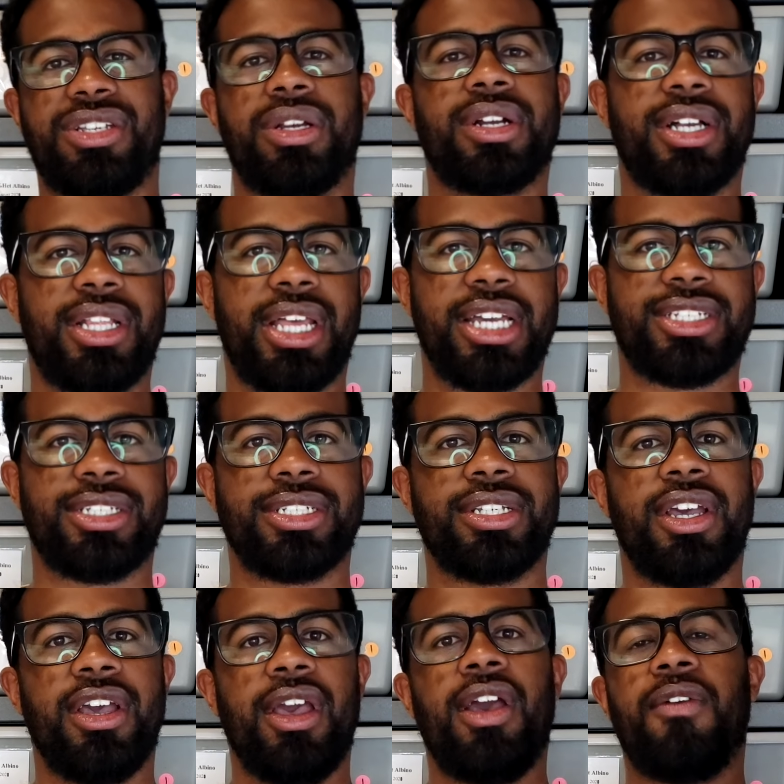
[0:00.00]
your collection
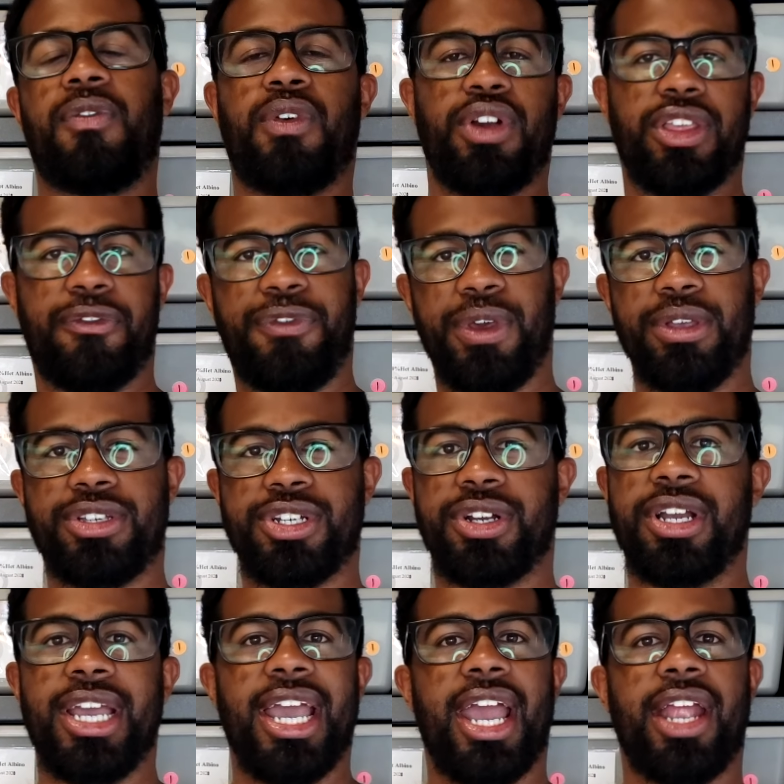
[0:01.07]
for the future,